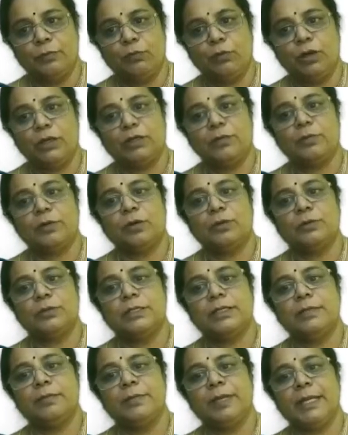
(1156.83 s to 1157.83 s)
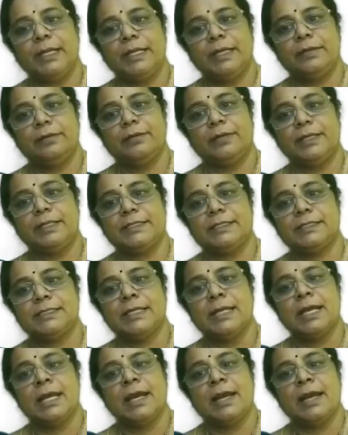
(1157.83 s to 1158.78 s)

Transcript: What about the remaining rights?